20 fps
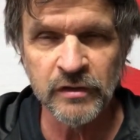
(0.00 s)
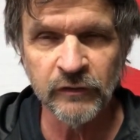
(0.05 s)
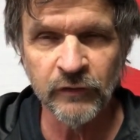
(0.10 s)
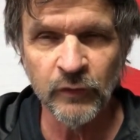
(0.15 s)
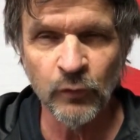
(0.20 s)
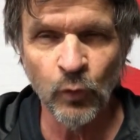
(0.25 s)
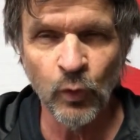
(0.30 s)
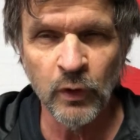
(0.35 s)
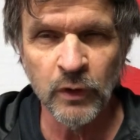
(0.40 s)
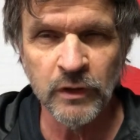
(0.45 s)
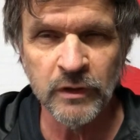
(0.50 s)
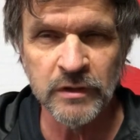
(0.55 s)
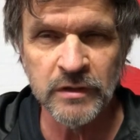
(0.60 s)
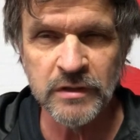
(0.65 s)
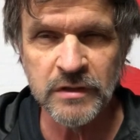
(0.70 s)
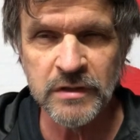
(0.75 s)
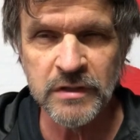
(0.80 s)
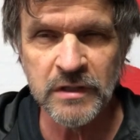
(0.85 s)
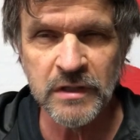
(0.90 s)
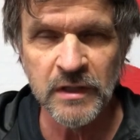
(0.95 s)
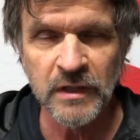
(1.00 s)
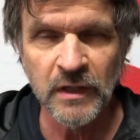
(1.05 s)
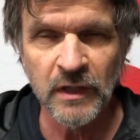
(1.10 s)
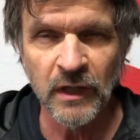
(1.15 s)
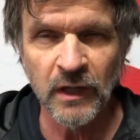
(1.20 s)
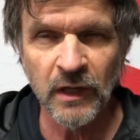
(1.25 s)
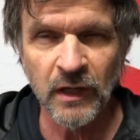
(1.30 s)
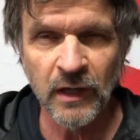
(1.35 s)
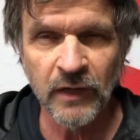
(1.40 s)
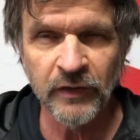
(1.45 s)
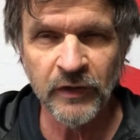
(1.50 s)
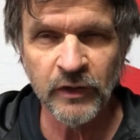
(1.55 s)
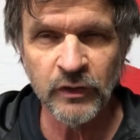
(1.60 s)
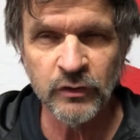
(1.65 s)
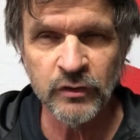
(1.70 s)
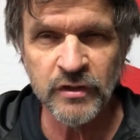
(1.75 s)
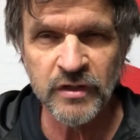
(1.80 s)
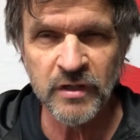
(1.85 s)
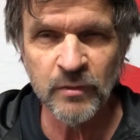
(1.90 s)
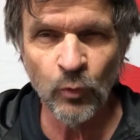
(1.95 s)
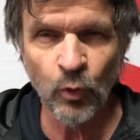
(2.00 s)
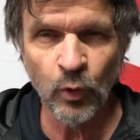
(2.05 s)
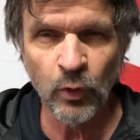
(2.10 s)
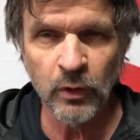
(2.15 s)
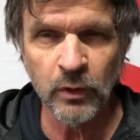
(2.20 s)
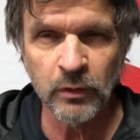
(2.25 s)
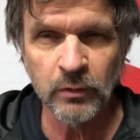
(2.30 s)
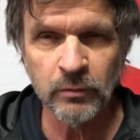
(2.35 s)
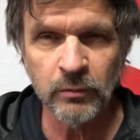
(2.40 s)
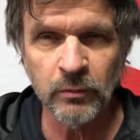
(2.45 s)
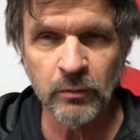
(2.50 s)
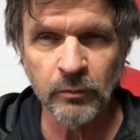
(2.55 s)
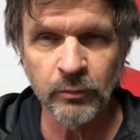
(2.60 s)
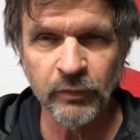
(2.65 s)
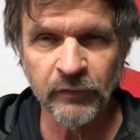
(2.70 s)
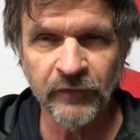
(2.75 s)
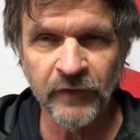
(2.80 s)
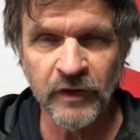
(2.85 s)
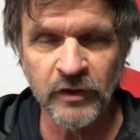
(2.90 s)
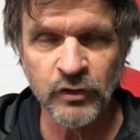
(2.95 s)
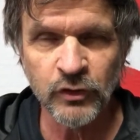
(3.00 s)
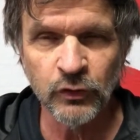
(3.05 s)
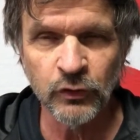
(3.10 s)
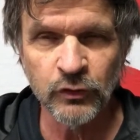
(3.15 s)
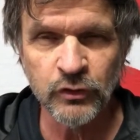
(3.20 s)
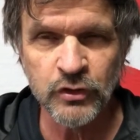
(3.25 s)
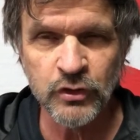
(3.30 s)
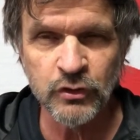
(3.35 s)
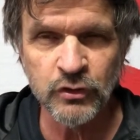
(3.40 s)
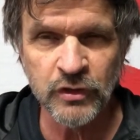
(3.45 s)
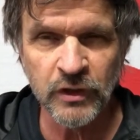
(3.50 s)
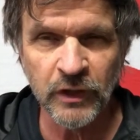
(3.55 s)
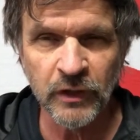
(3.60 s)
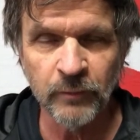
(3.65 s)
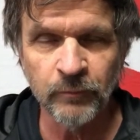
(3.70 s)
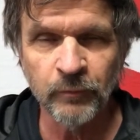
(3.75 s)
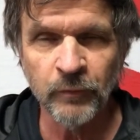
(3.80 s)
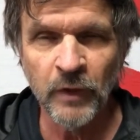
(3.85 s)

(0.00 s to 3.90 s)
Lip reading: If it was, I think you'd see more professionals using it.